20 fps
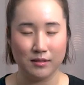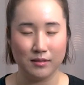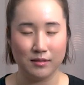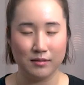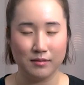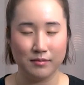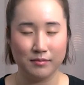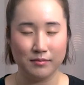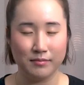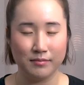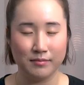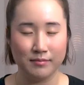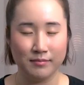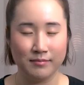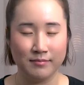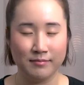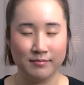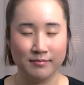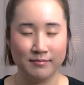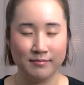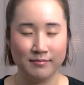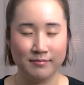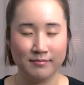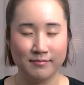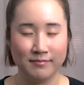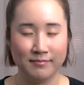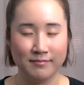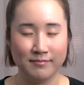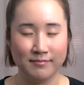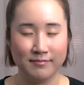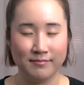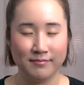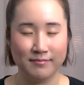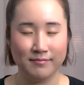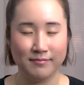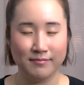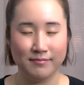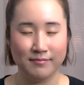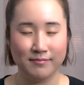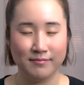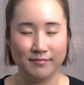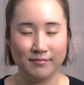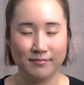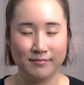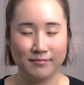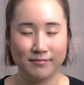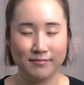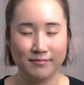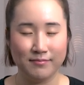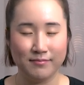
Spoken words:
[no speech]